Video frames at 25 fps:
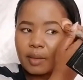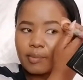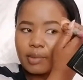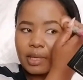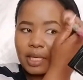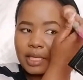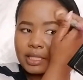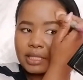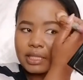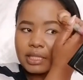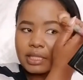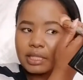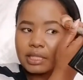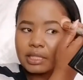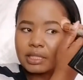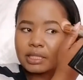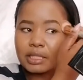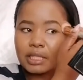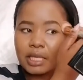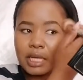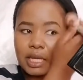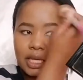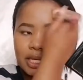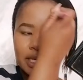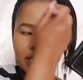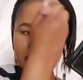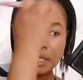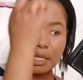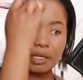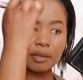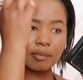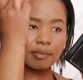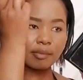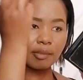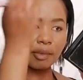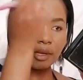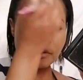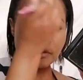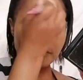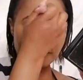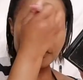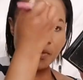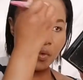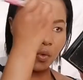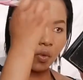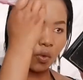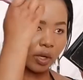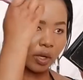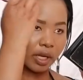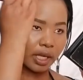places like my
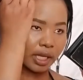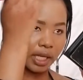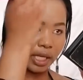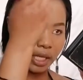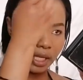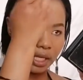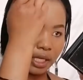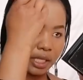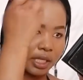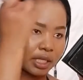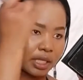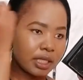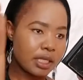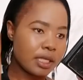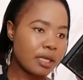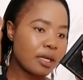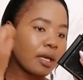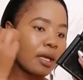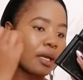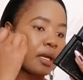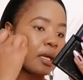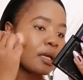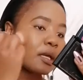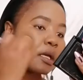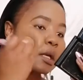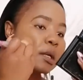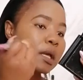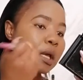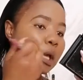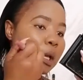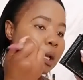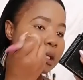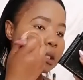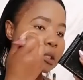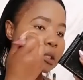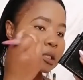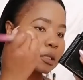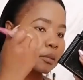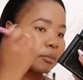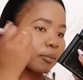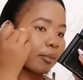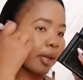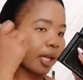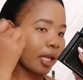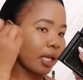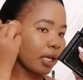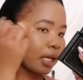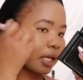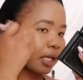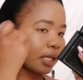forehead, it's
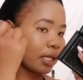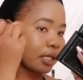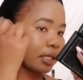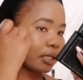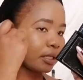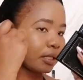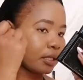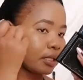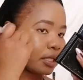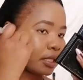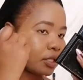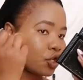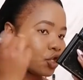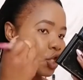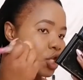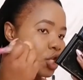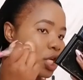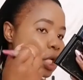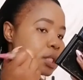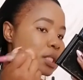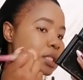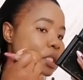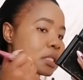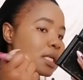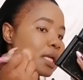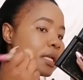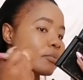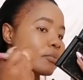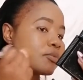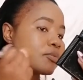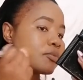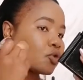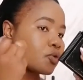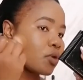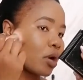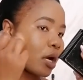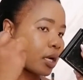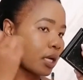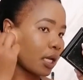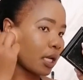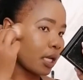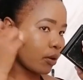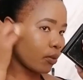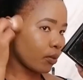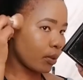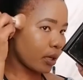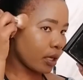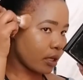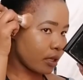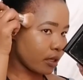mainly the cheeks that I'm
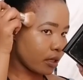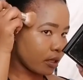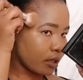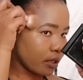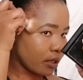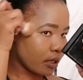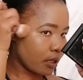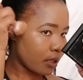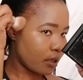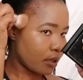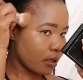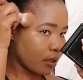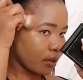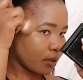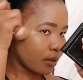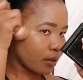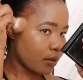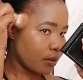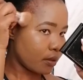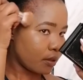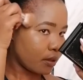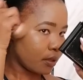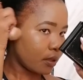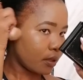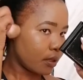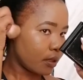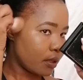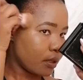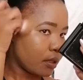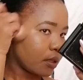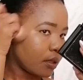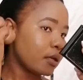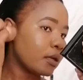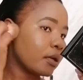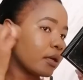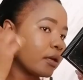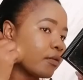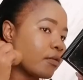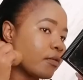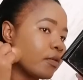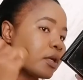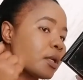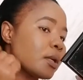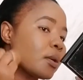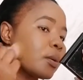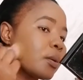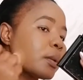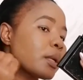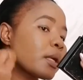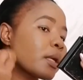struggling with, if you
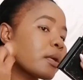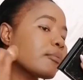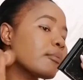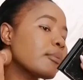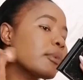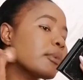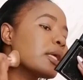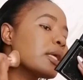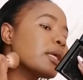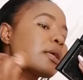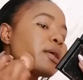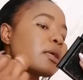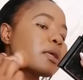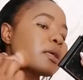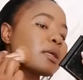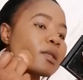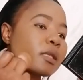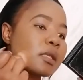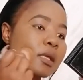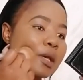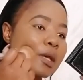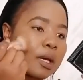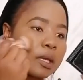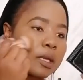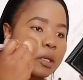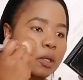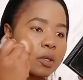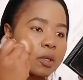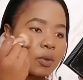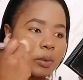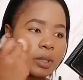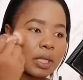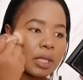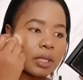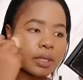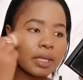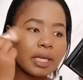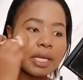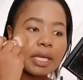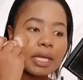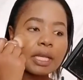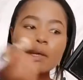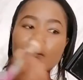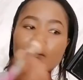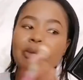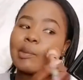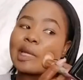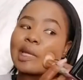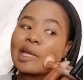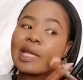know what I mean. I know we're looking a
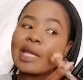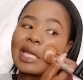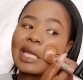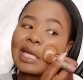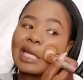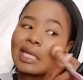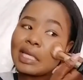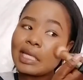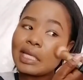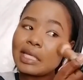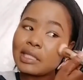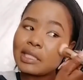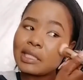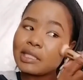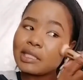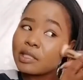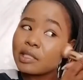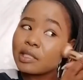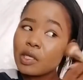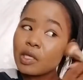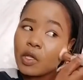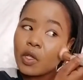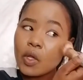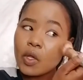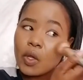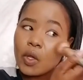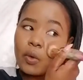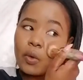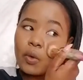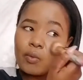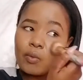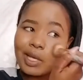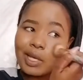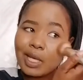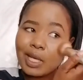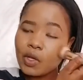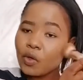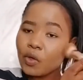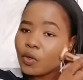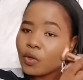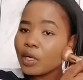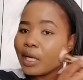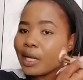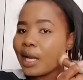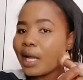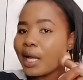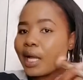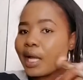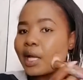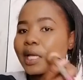little bit hideous, we look
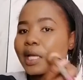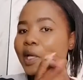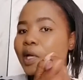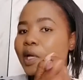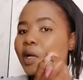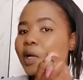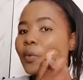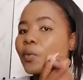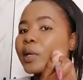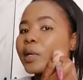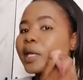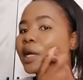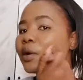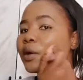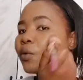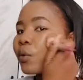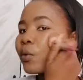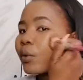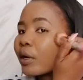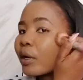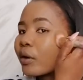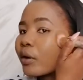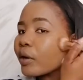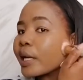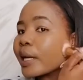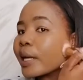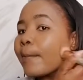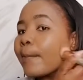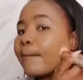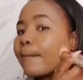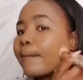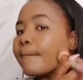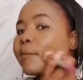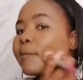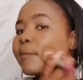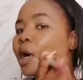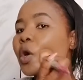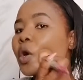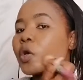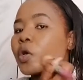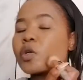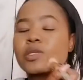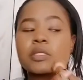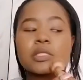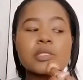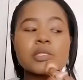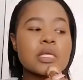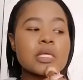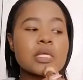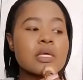like we are wearing a
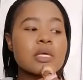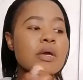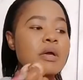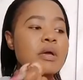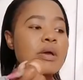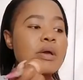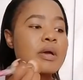mask,